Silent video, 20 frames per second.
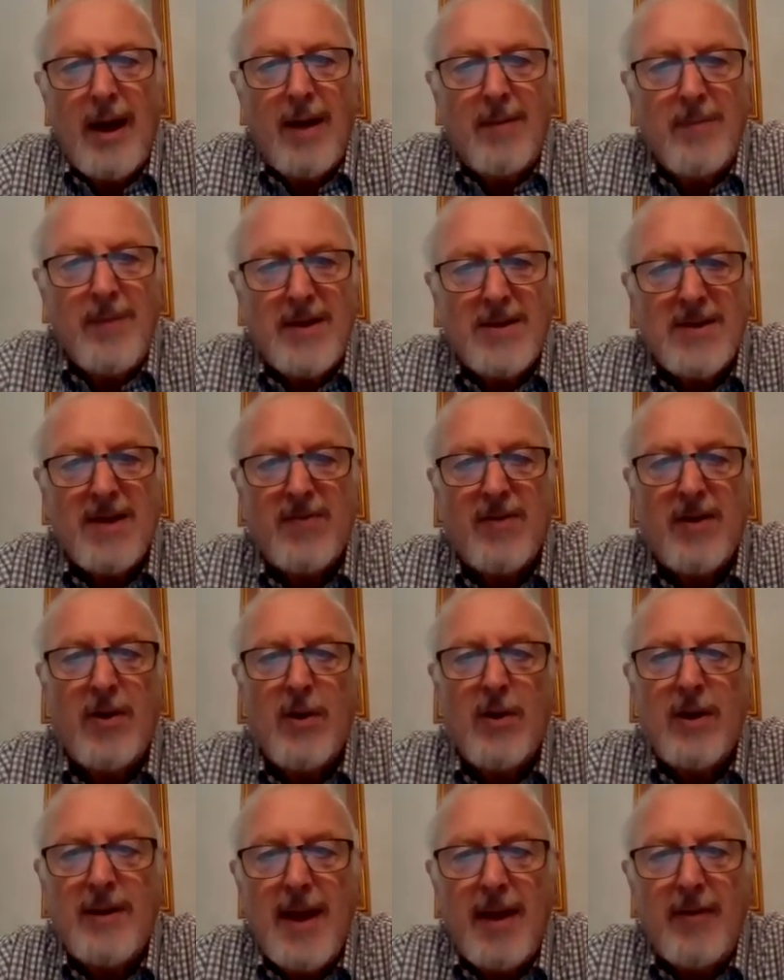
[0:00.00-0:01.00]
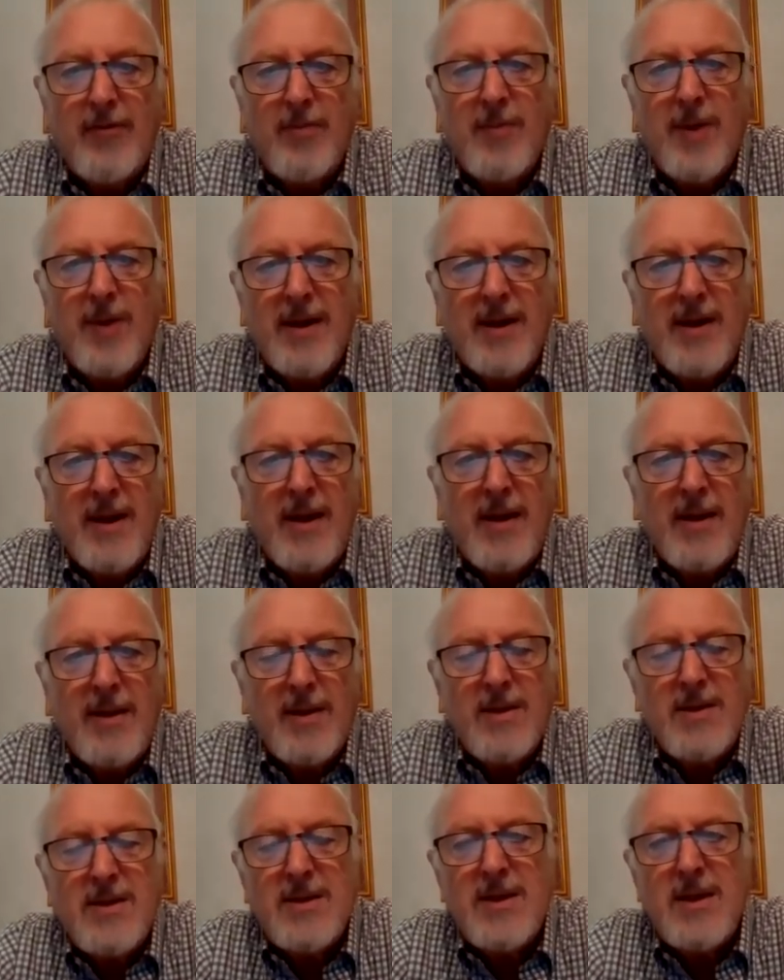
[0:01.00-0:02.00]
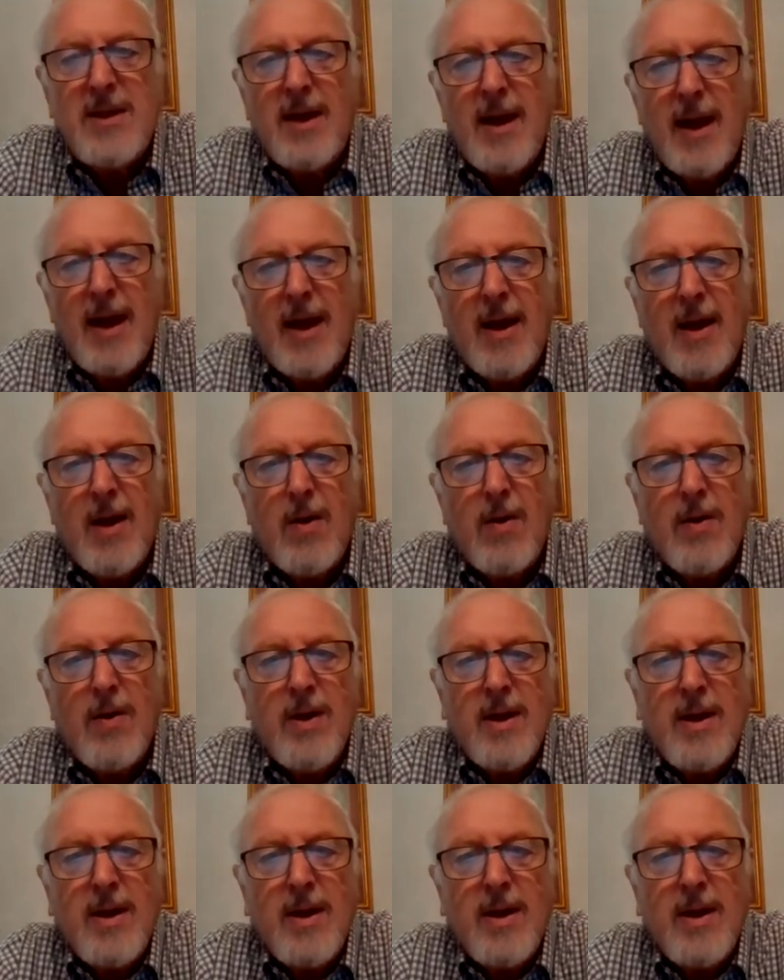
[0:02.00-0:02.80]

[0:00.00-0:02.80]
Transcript: let's have a look at that from underneath and see how